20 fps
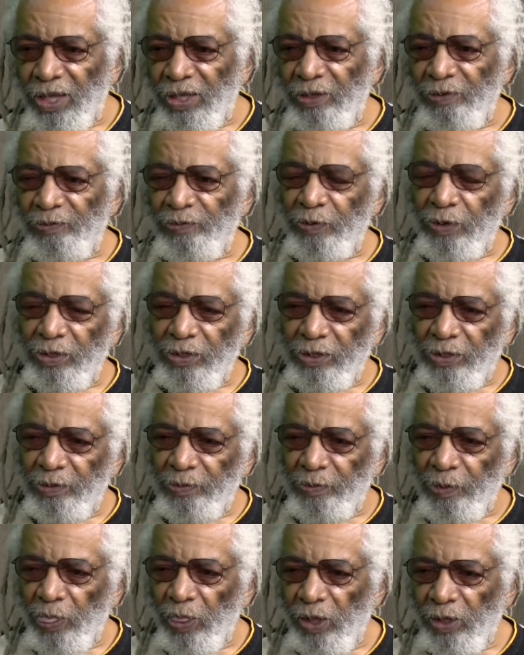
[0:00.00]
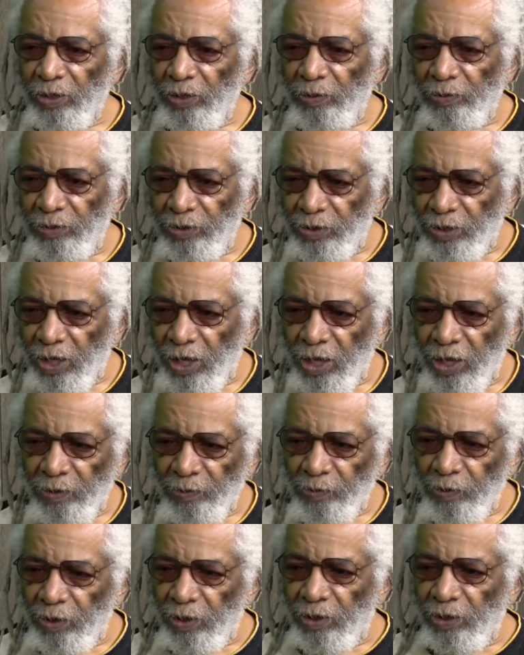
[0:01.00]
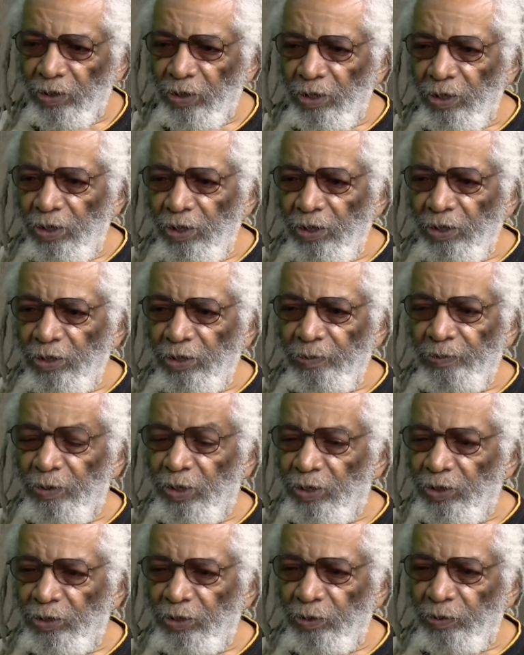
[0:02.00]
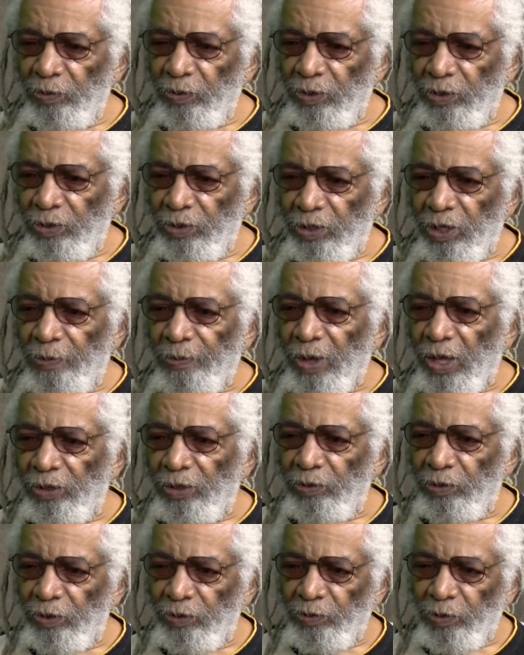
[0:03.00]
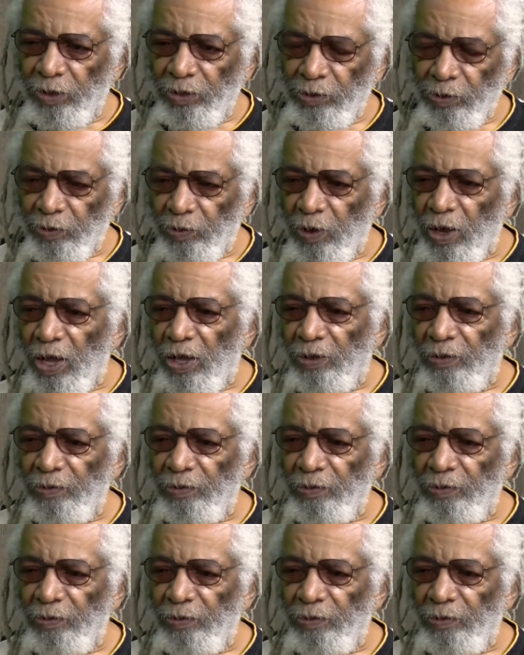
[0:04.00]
in front of the stand where the minister would come out to address the crowd.